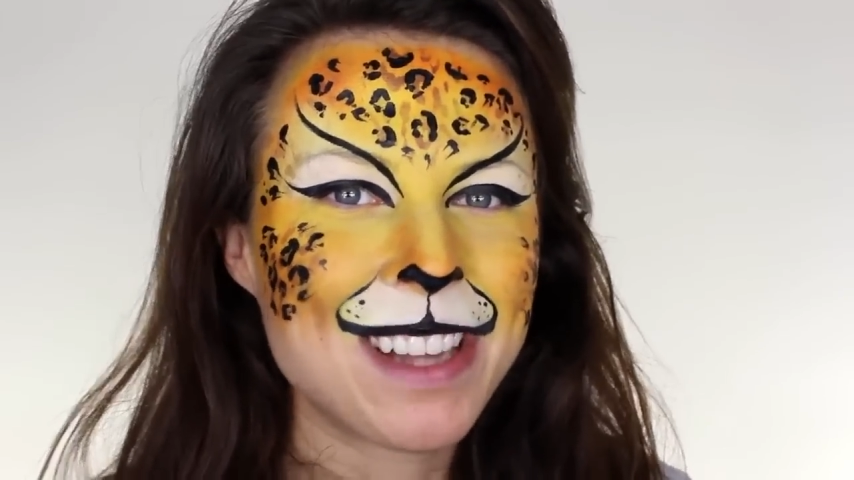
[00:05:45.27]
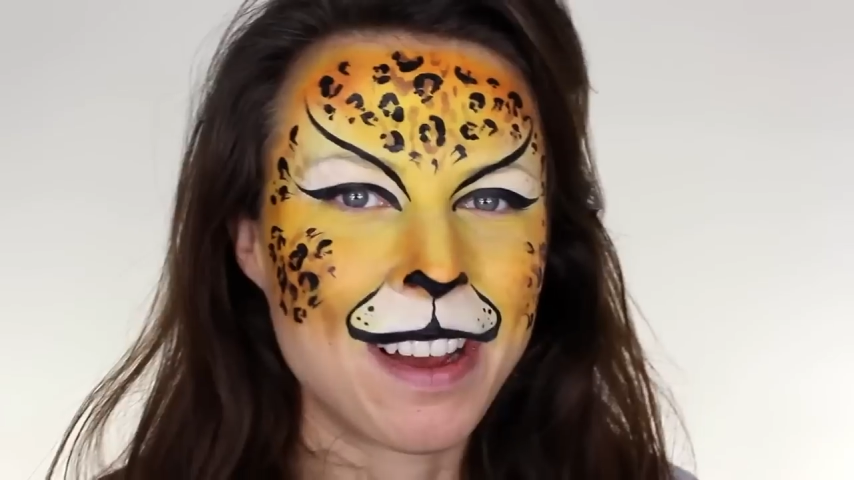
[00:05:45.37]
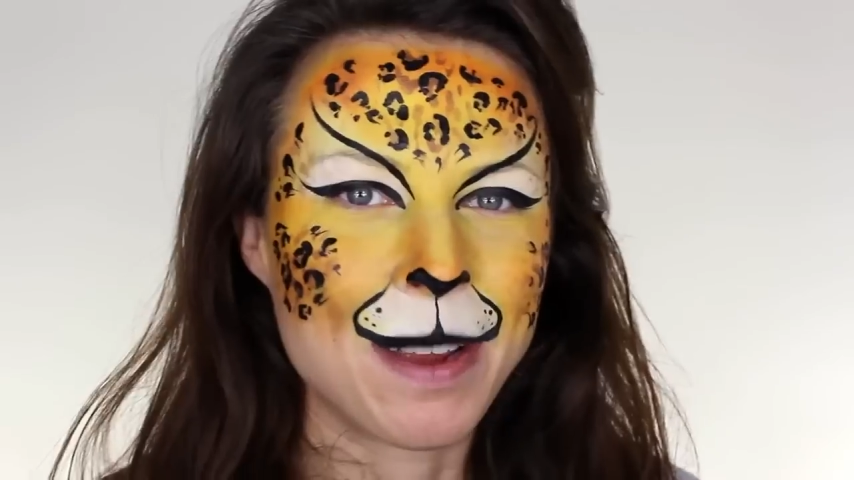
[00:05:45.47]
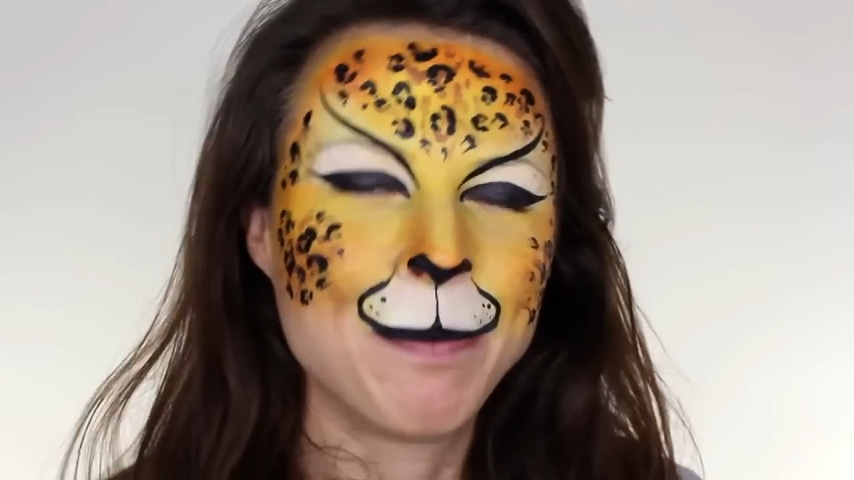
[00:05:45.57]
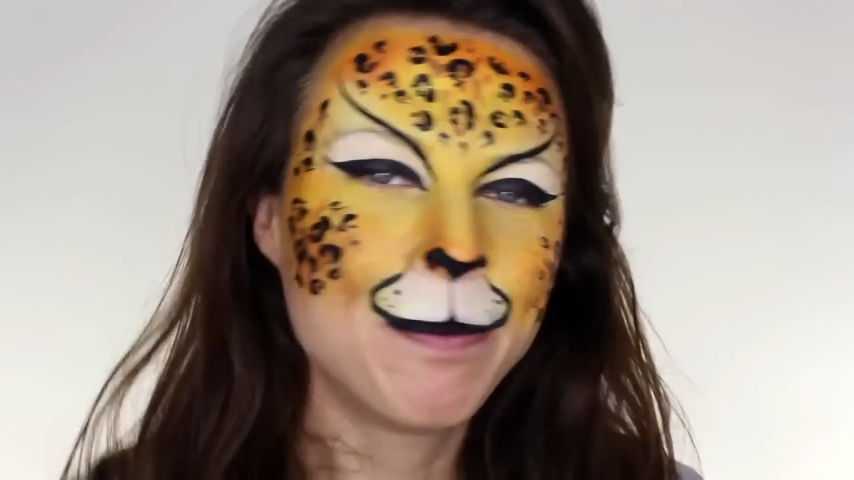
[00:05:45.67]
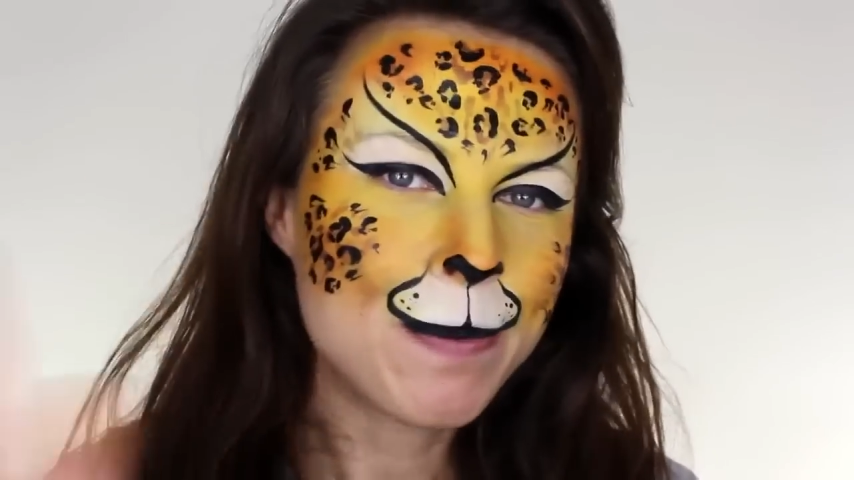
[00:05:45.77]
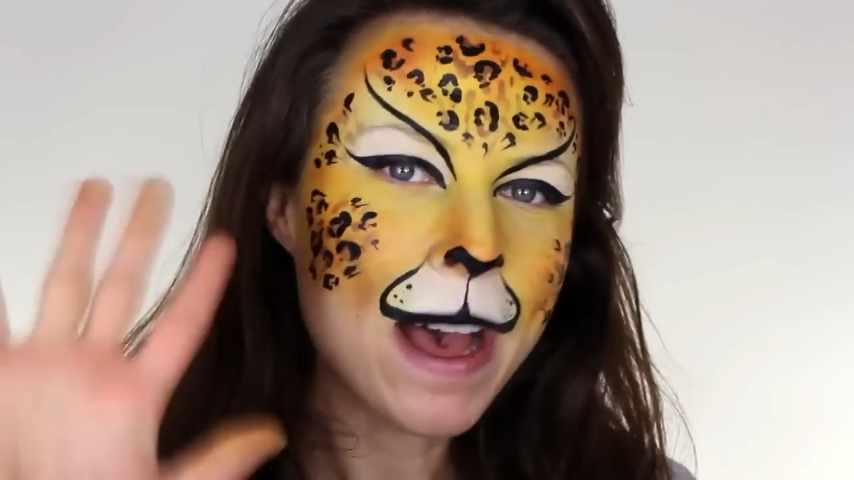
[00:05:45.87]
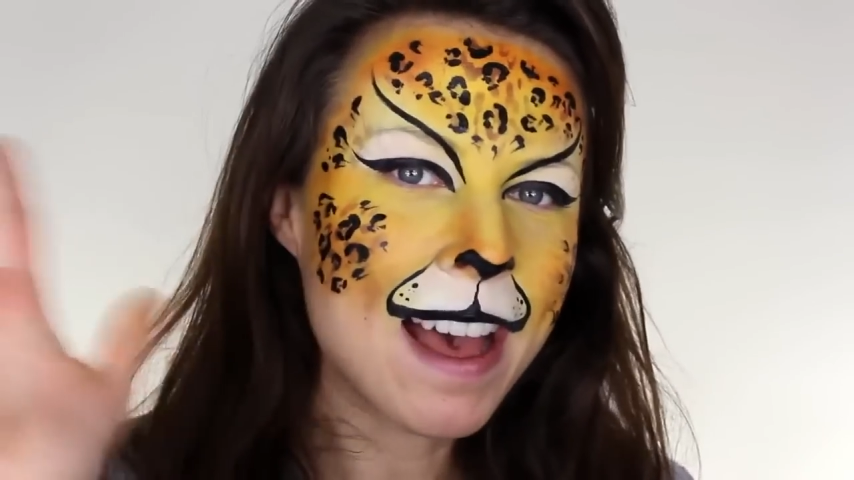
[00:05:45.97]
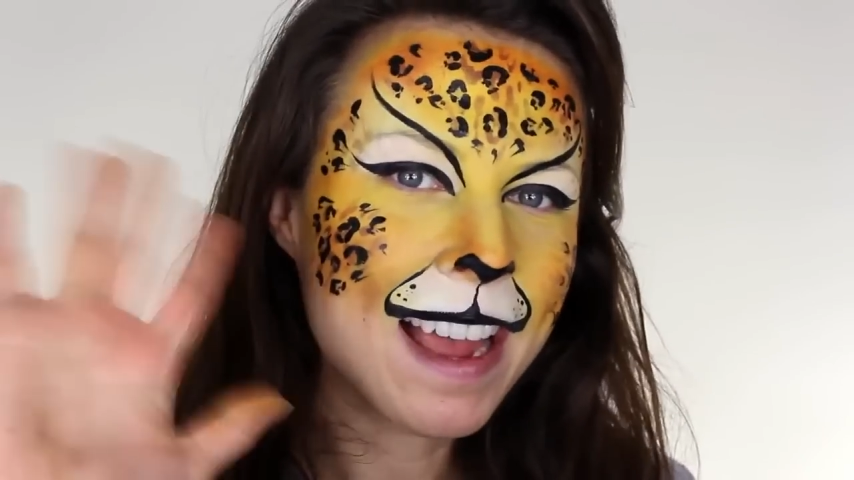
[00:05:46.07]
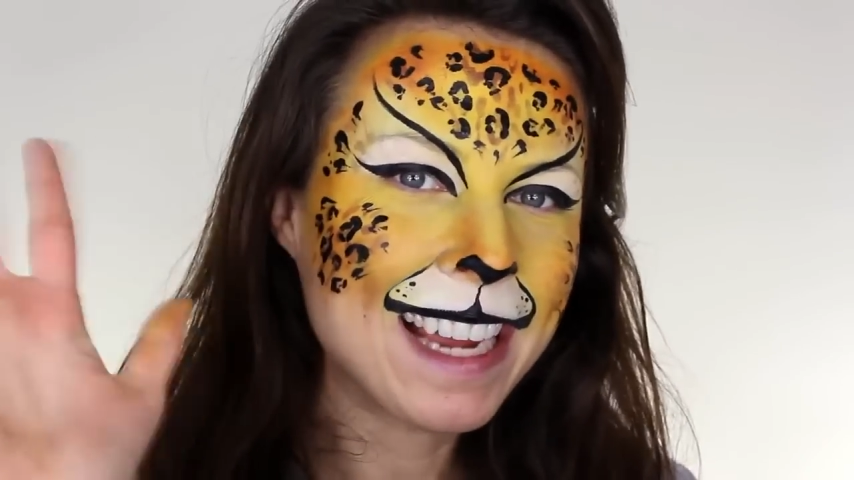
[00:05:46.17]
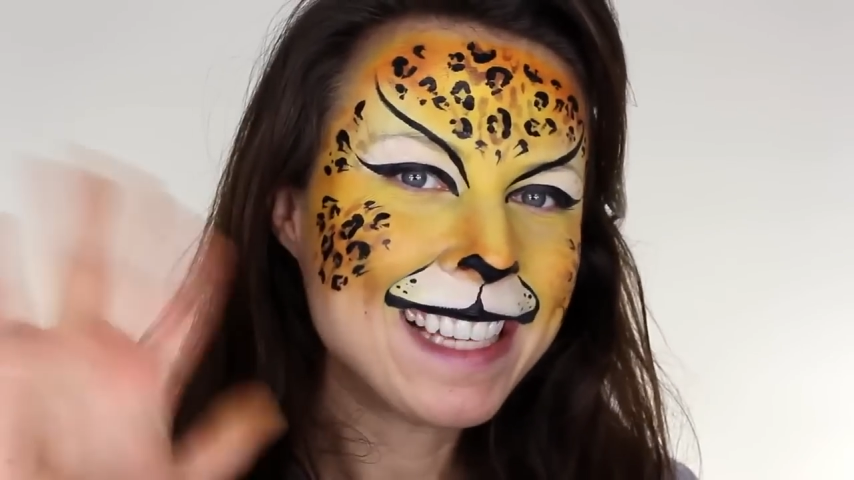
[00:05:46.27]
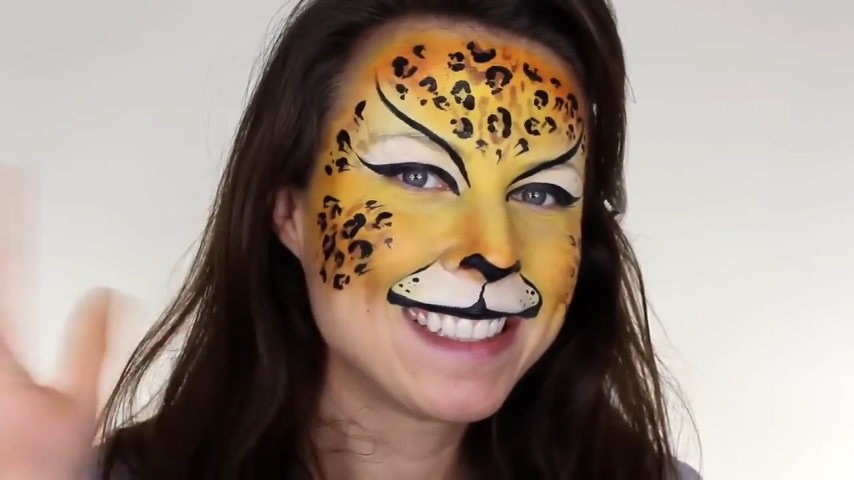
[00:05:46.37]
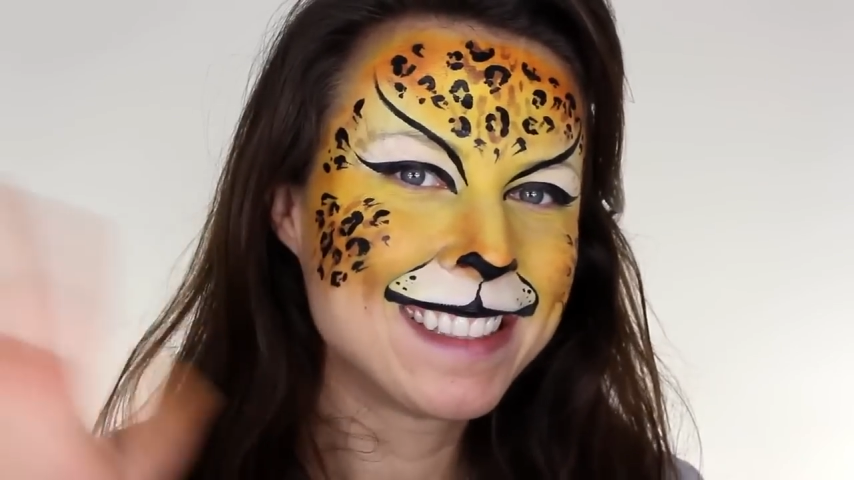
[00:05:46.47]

time. Bye!